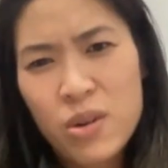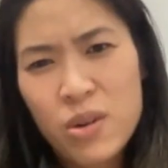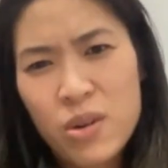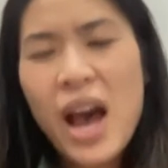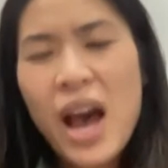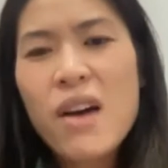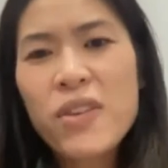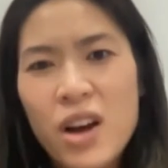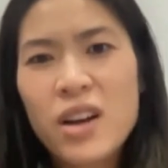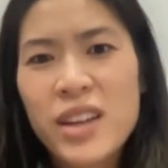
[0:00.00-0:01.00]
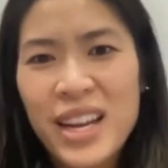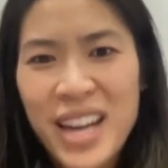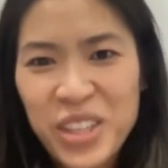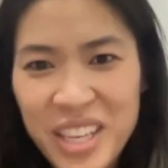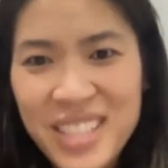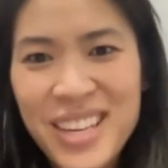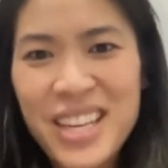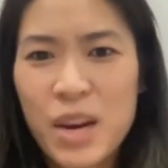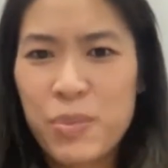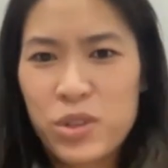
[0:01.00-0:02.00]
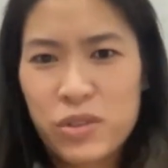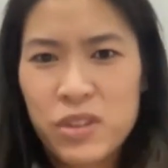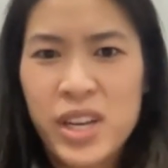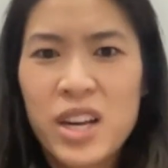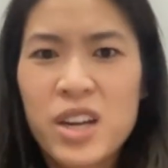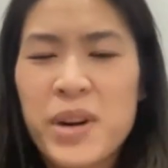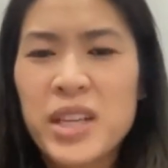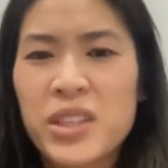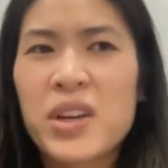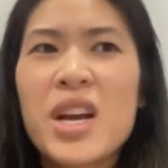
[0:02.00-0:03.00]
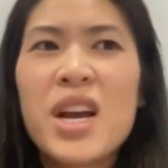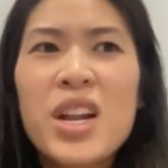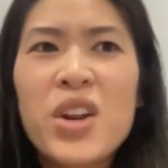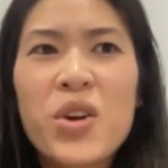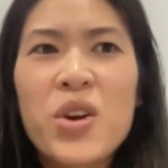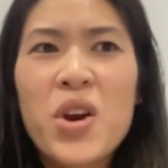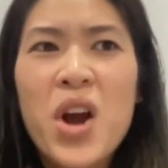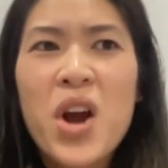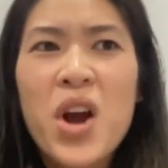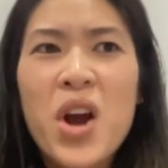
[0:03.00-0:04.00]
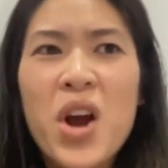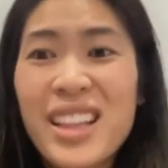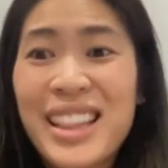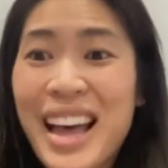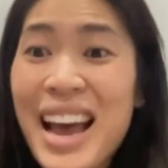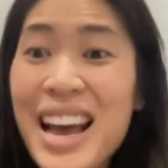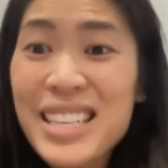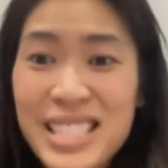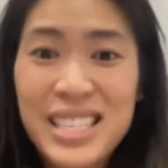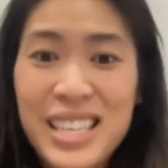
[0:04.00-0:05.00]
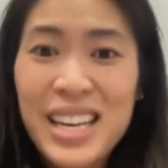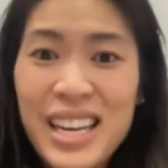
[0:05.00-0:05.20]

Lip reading: who have gone and actually see an upper cervical chiropractor, they're a lot less.